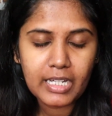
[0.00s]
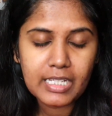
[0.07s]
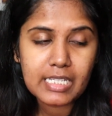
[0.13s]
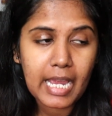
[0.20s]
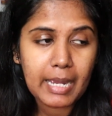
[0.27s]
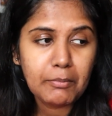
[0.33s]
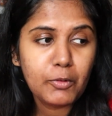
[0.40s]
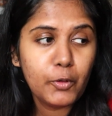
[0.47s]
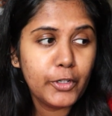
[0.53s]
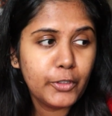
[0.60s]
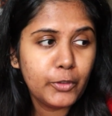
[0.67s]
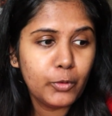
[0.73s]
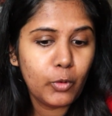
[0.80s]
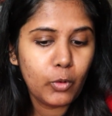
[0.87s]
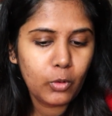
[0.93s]
is I'm
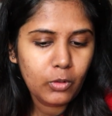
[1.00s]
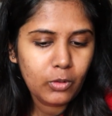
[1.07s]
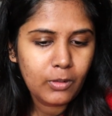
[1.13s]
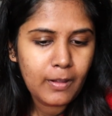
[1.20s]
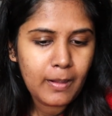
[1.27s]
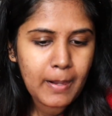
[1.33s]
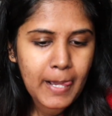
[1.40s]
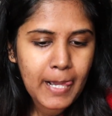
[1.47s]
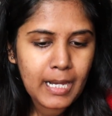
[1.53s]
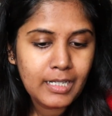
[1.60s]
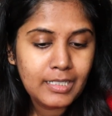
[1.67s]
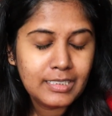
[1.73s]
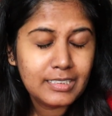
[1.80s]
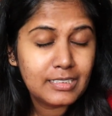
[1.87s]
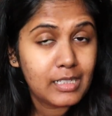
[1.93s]
going to go
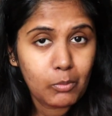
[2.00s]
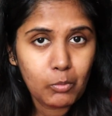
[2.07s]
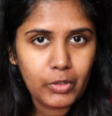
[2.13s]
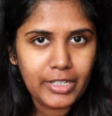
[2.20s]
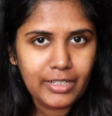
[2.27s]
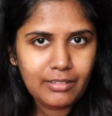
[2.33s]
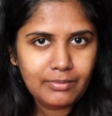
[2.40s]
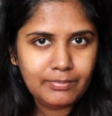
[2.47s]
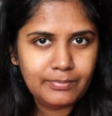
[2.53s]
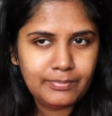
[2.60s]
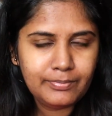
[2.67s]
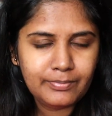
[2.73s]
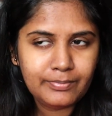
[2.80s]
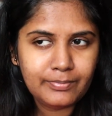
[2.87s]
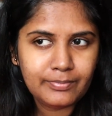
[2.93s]
somewhere
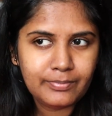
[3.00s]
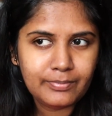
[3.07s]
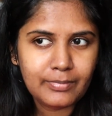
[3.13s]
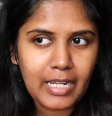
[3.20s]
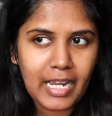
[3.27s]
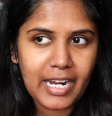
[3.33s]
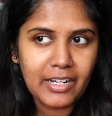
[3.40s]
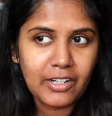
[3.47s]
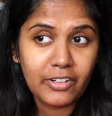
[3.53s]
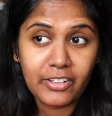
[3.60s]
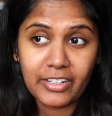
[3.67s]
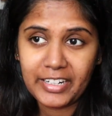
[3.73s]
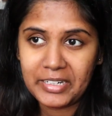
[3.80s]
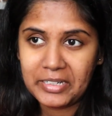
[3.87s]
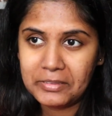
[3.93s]

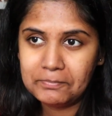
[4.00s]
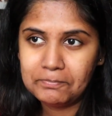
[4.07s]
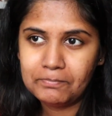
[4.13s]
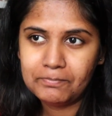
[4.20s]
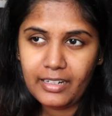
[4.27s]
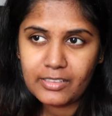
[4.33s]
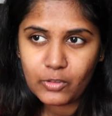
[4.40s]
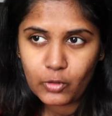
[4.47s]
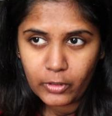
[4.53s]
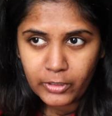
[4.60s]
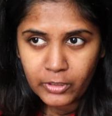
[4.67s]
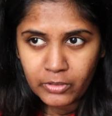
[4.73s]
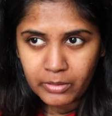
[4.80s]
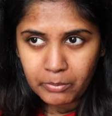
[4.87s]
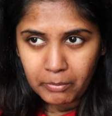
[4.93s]
and read. It's
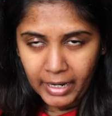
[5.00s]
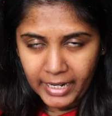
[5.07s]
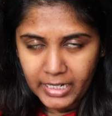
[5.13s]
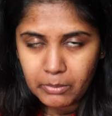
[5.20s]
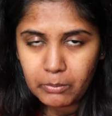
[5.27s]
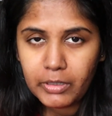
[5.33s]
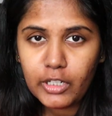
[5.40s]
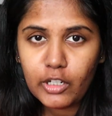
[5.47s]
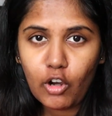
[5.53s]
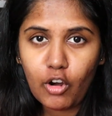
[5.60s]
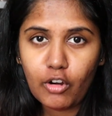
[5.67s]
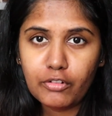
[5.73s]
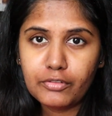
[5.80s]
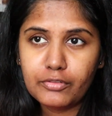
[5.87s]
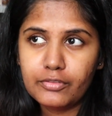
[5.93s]
going to remind me
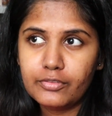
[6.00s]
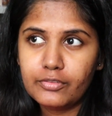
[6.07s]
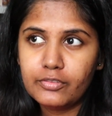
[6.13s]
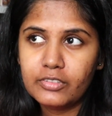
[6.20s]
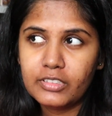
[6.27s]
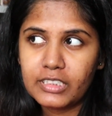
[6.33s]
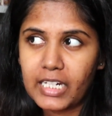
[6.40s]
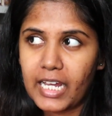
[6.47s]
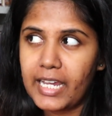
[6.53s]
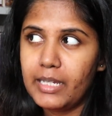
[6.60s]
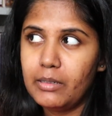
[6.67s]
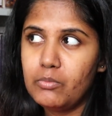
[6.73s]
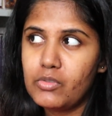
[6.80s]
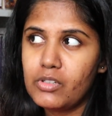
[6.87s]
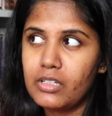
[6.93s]
of
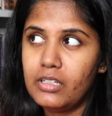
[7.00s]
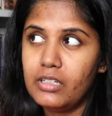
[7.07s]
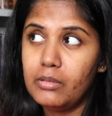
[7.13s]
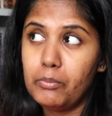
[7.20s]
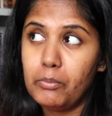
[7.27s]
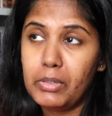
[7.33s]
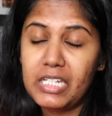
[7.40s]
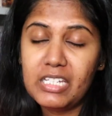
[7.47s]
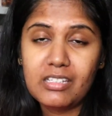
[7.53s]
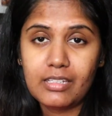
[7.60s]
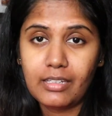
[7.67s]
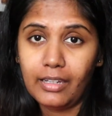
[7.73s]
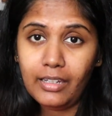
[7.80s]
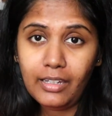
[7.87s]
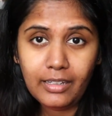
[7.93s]
times in
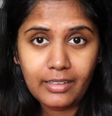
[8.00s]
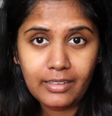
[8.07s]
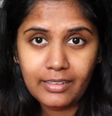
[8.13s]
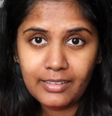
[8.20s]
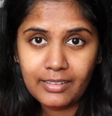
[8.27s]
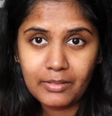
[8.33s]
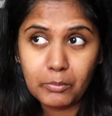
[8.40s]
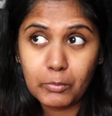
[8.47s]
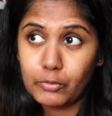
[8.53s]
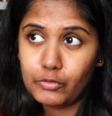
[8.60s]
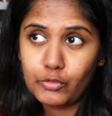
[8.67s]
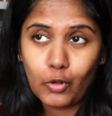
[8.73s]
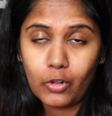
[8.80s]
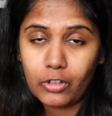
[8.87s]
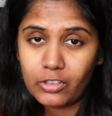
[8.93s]
BC
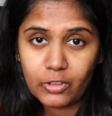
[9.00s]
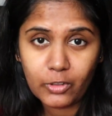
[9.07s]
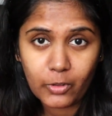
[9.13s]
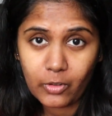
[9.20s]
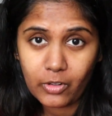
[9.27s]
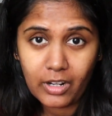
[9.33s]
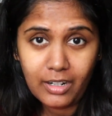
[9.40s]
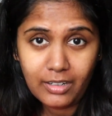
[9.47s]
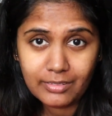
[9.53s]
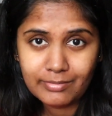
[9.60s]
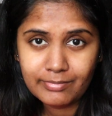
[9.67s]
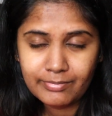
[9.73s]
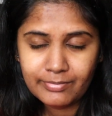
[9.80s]
before Corona,